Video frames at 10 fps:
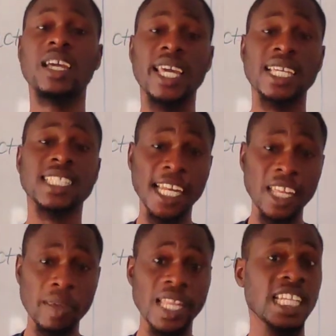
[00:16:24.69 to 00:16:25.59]
it's
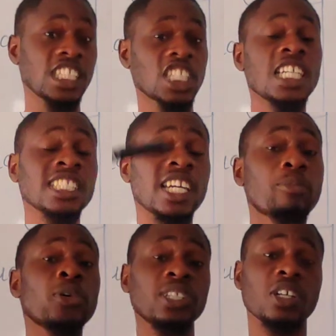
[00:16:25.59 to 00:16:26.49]
telling me that the charge I
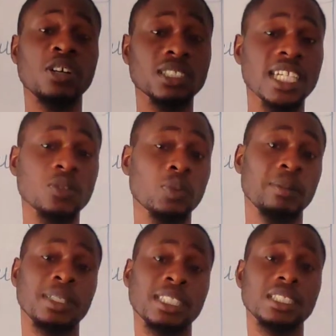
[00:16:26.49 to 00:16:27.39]
brought in contact with
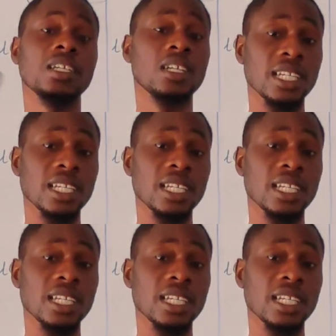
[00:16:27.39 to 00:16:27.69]
the body